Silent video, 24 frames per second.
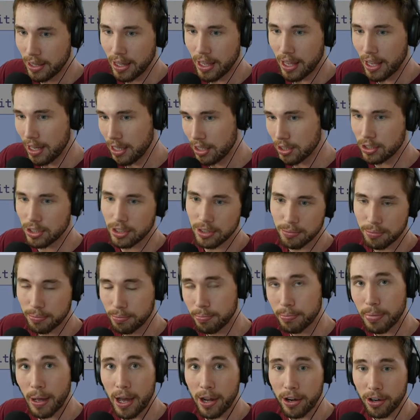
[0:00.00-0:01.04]
Each
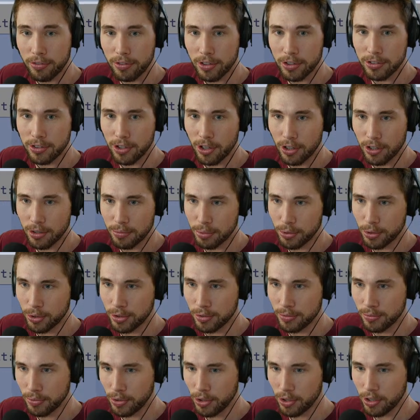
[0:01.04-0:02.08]
part of your circuit board,
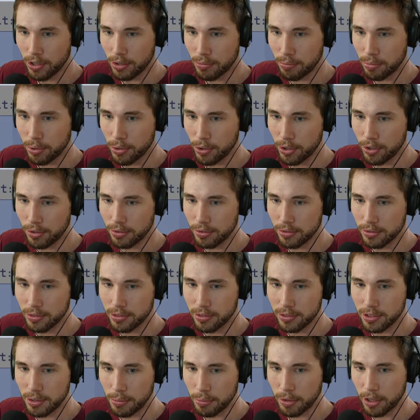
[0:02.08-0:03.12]
you can put
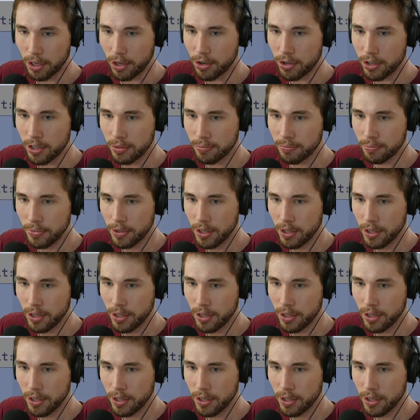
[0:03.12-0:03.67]
something on it.